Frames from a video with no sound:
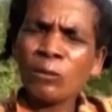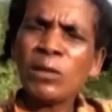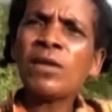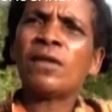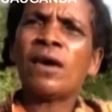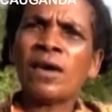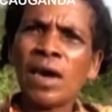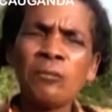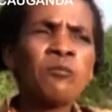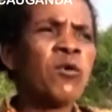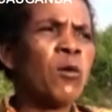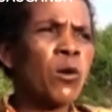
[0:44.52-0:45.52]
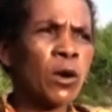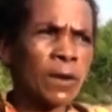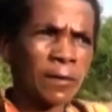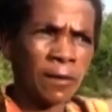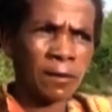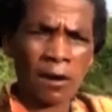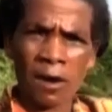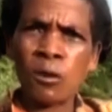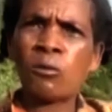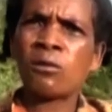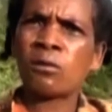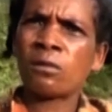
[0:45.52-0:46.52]
smashed into
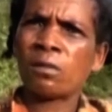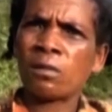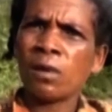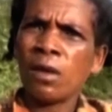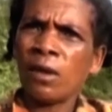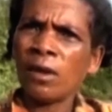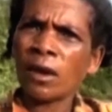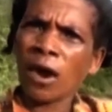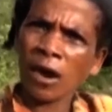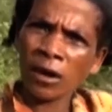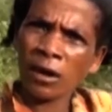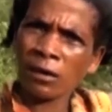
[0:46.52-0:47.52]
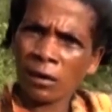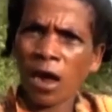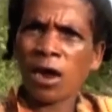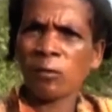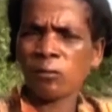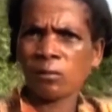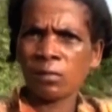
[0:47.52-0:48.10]
northeastern Madagascar 10 days ago,